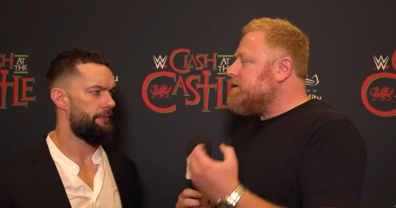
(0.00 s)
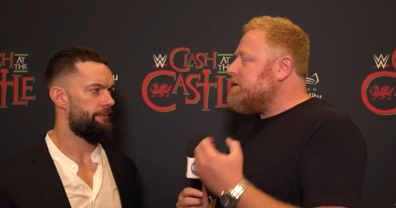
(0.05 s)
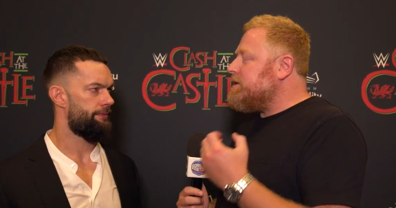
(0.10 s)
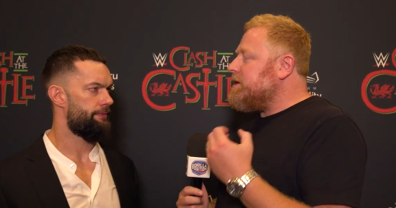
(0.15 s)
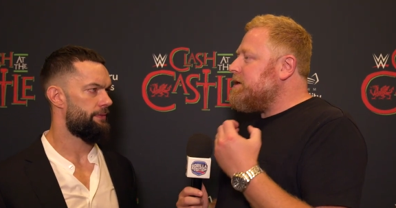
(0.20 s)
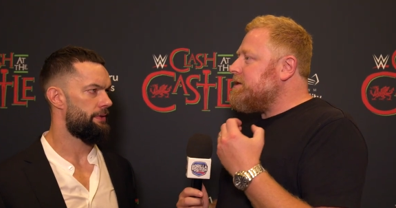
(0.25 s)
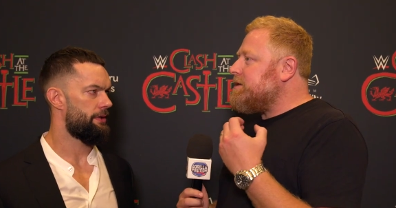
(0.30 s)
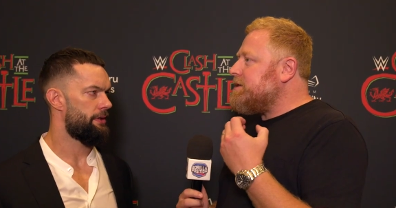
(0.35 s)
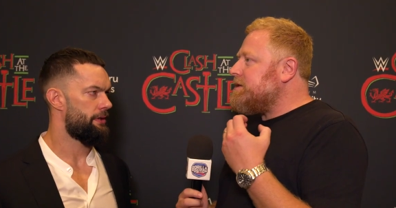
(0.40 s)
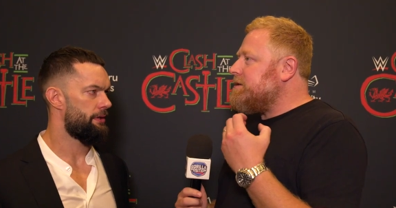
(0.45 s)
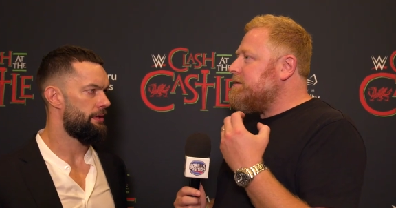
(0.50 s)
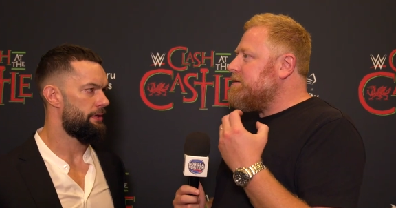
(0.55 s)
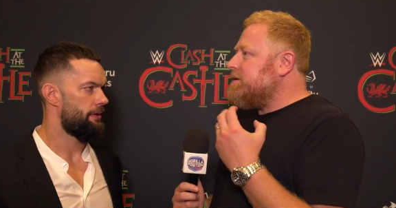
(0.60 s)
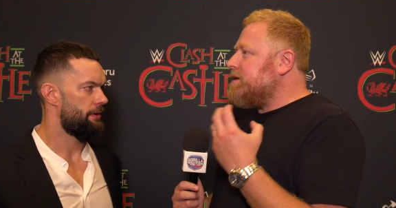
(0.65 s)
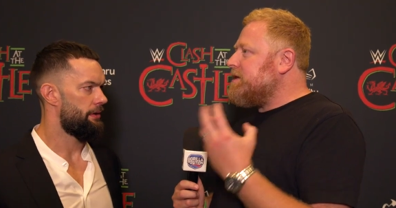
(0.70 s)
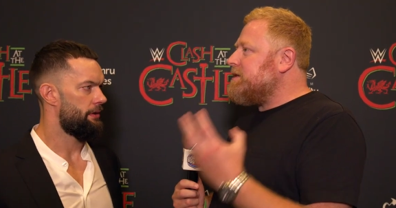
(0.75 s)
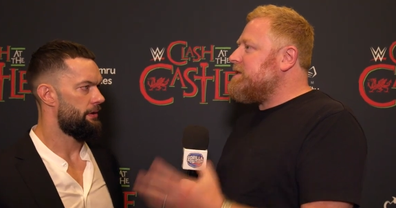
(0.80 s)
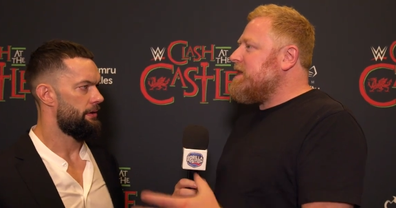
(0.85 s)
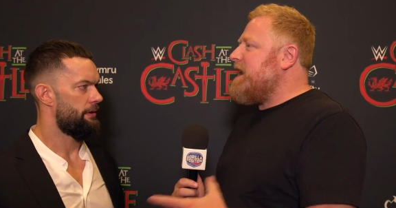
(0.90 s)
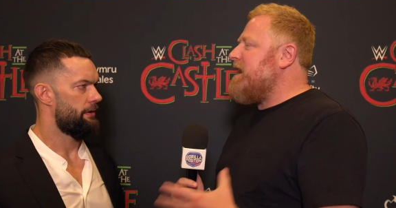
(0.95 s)
Speaker 1: Does,
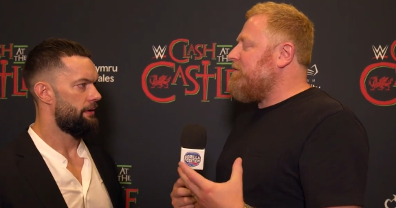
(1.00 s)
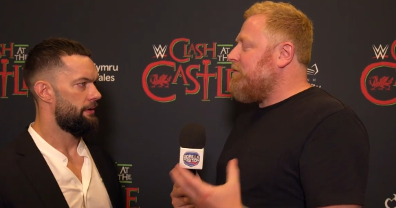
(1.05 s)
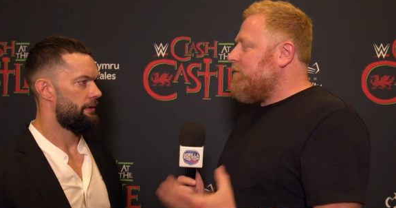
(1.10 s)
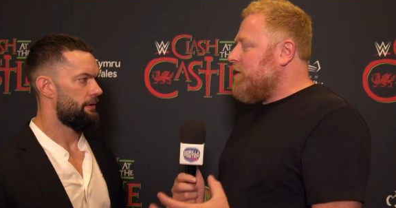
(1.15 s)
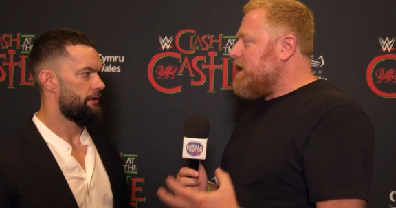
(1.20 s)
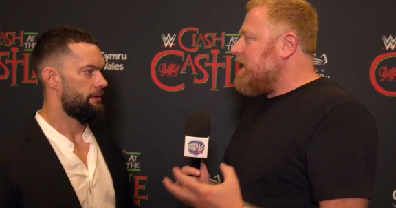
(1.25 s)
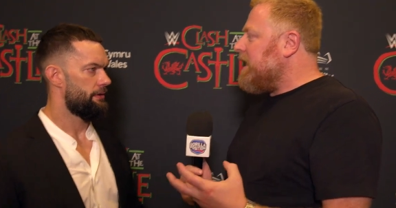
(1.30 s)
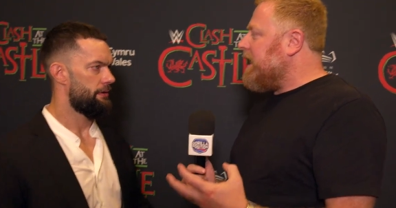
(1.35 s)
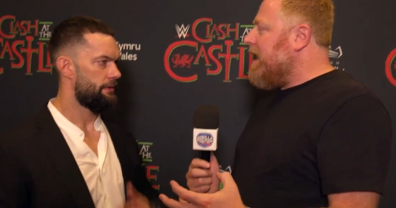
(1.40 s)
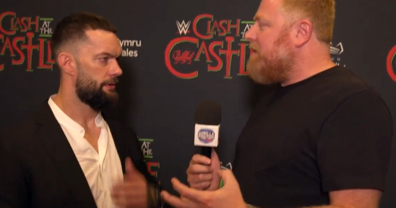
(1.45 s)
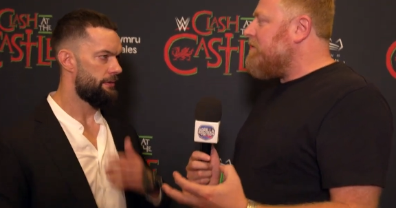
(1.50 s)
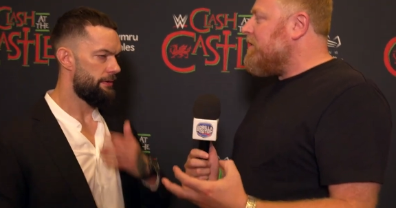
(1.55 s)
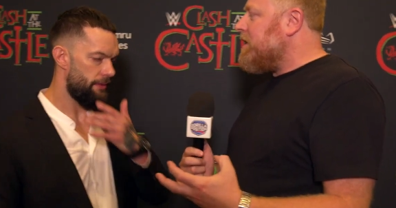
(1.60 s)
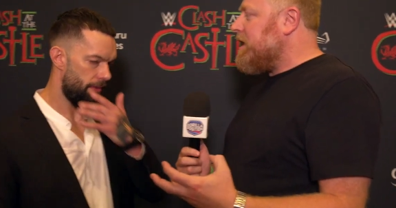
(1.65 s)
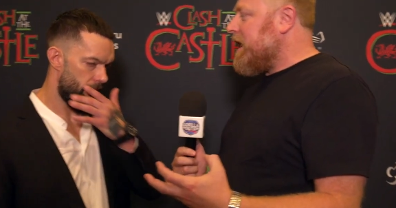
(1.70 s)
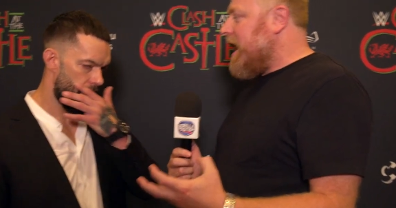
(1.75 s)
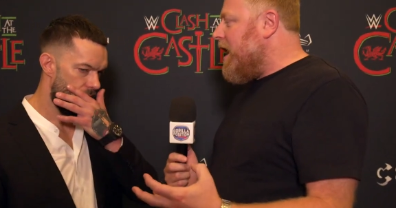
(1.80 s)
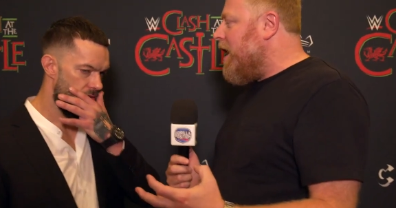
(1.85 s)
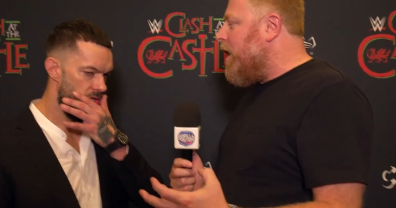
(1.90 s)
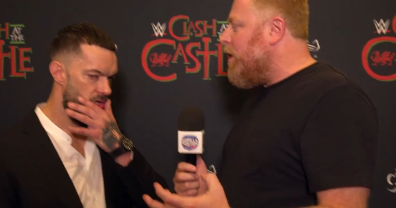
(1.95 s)
does that feeling ever
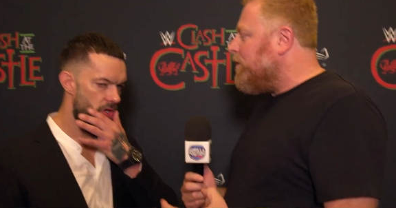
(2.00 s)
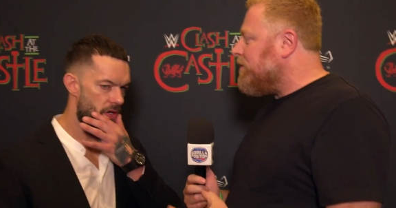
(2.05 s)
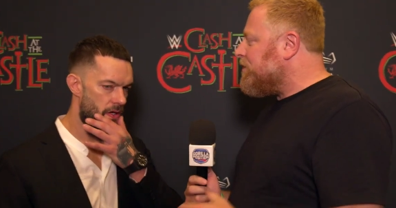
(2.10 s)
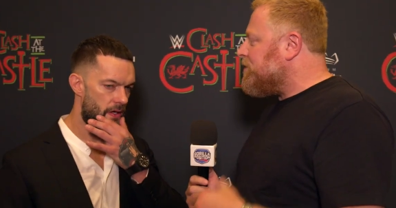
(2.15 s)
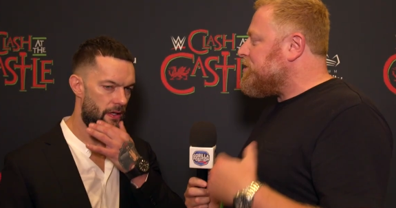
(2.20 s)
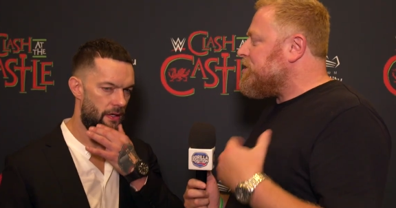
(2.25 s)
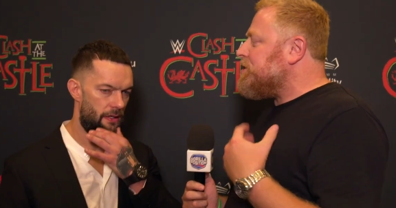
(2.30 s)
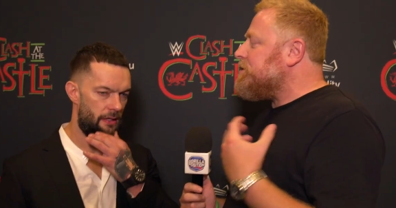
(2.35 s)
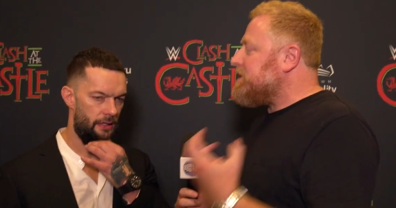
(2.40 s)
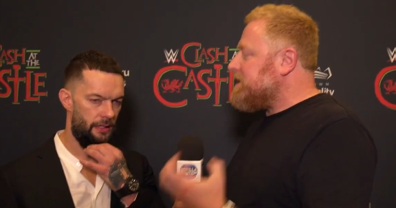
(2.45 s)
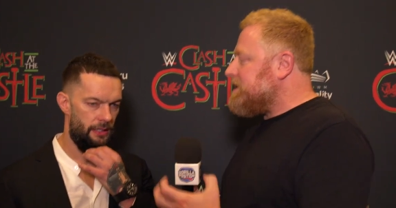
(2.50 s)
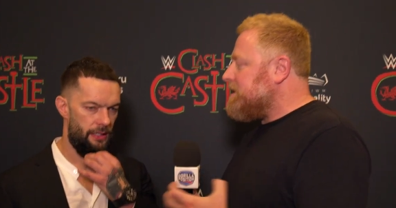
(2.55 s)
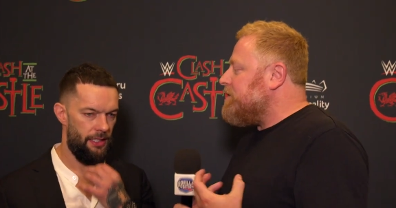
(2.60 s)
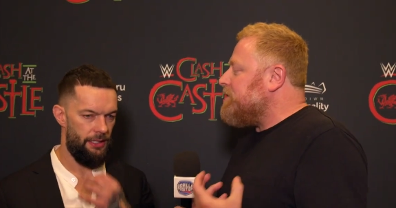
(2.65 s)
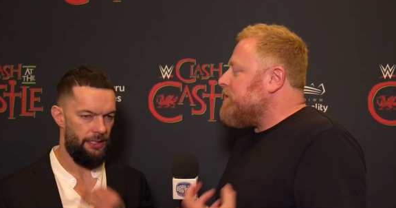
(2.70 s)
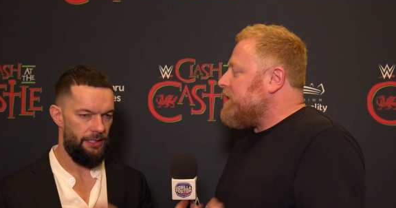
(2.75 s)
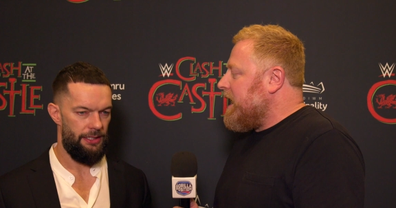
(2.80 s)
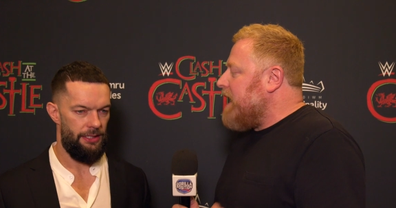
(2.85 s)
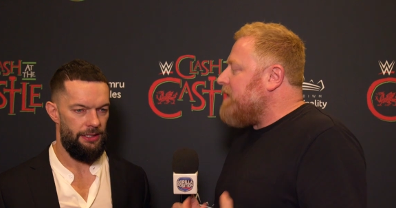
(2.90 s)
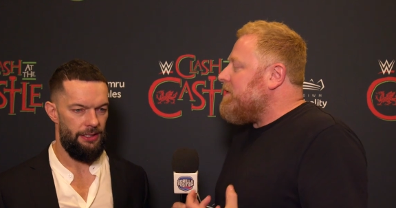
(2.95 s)
get old, or do you still
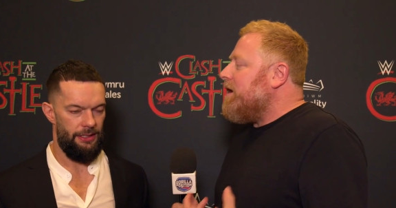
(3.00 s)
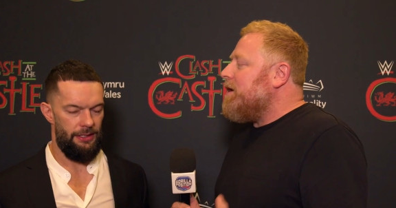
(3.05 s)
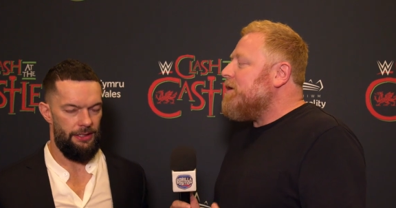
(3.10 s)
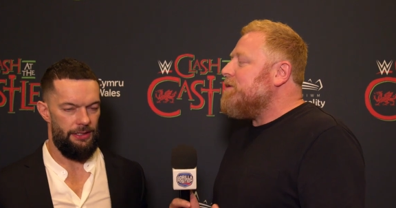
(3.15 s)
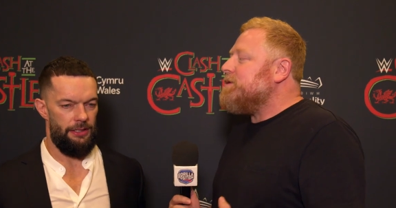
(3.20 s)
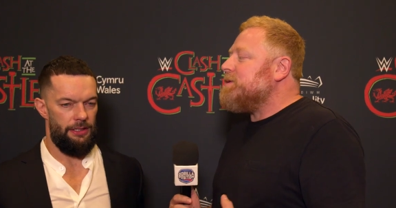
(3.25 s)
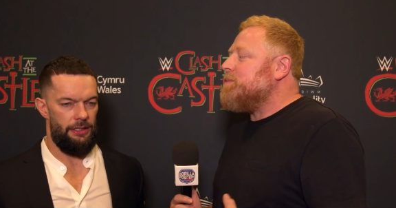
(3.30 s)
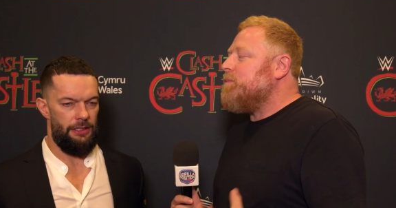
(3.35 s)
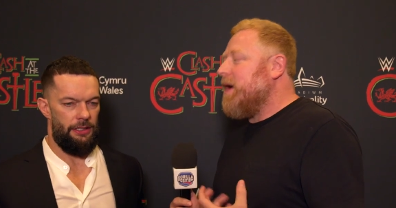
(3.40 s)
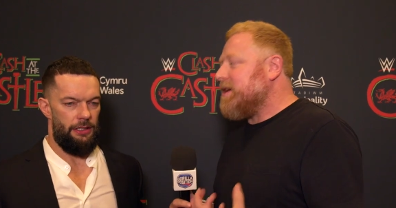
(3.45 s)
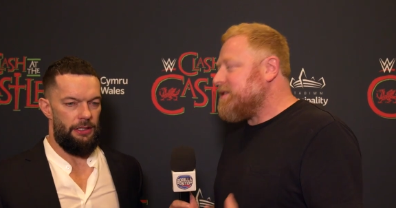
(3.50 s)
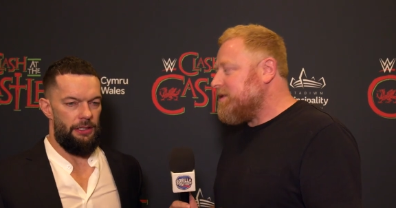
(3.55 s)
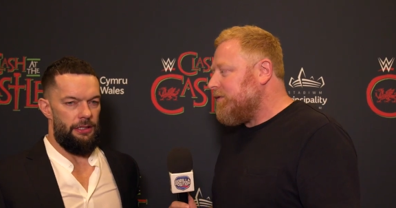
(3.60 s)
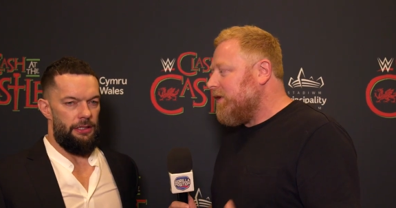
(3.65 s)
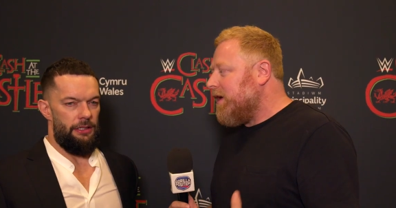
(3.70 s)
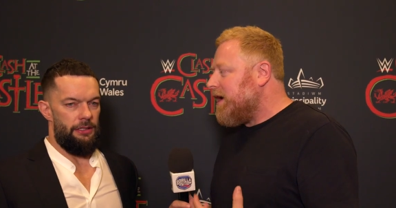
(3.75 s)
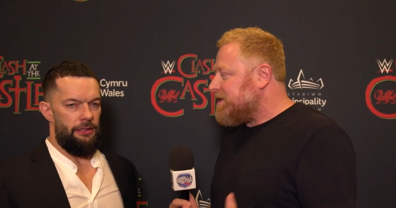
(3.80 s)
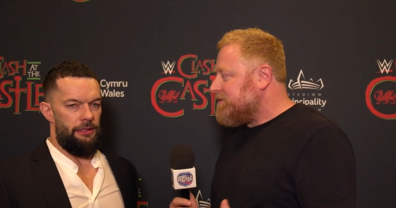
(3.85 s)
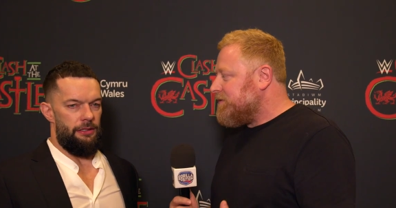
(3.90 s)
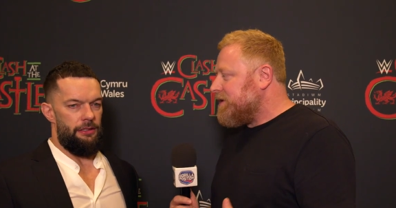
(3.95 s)
get those
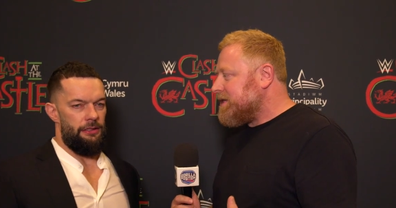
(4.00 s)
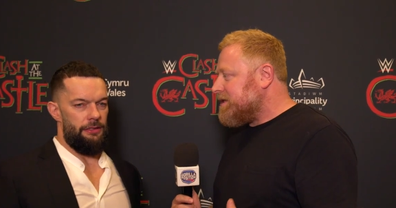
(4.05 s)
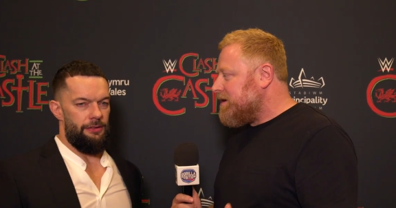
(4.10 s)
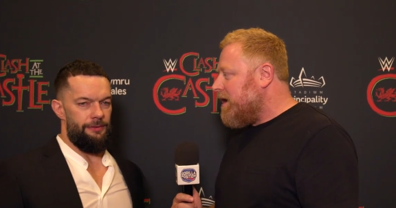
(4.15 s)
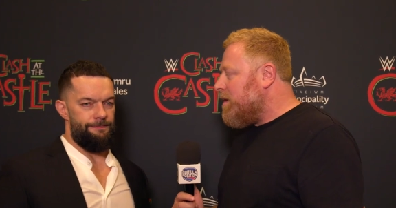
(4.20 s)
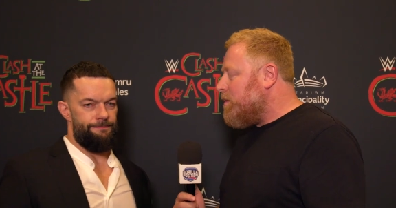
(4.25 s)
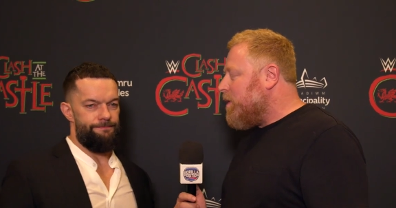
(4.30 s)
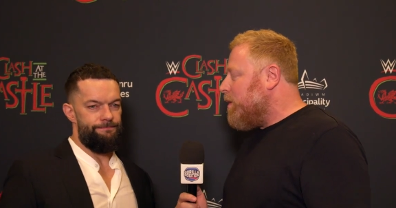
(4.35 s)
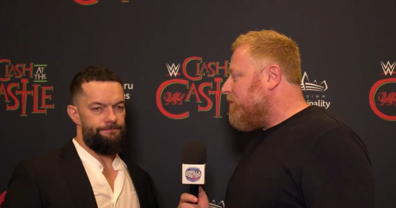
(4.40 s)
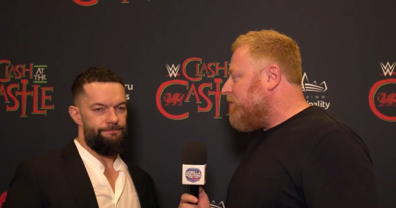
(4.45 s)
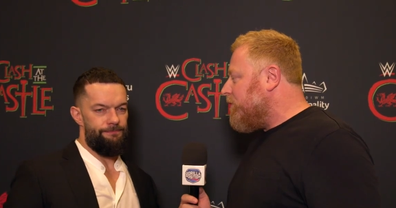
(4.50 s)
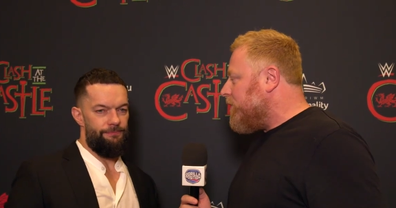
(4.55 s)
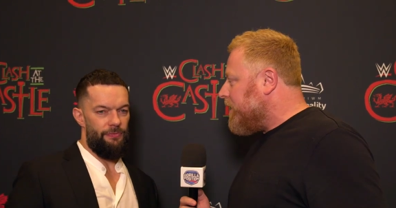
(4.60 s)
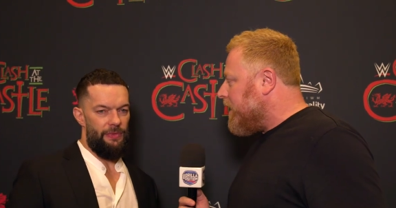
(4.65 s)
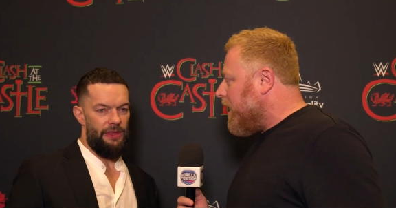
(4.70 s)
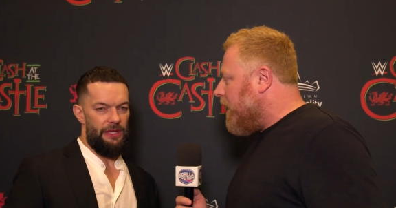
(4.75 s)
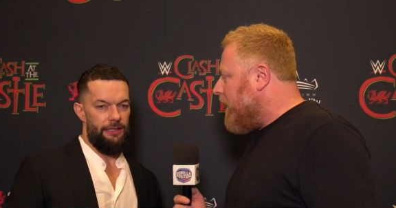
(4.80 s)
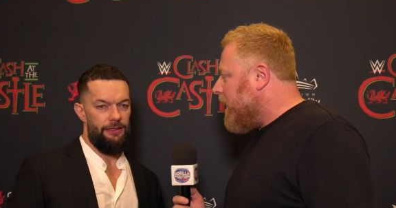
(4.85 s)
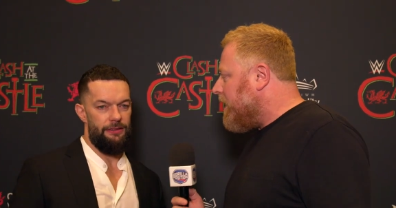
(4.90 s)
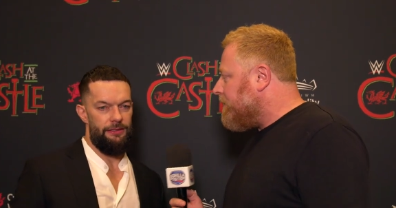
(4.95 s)
butterflies of excitement before you
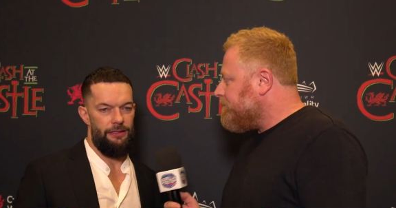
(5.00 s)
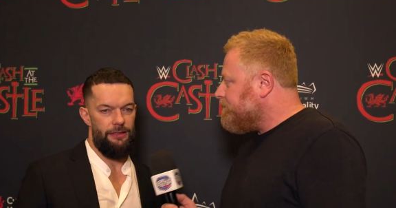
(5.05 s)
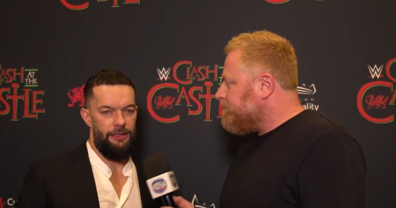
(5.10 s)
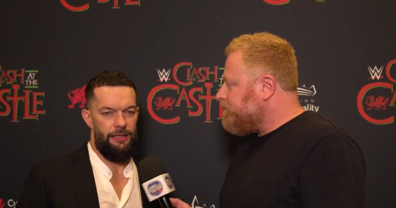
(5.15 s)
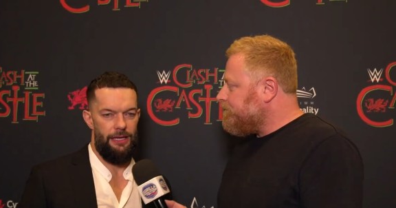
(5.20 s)
go out?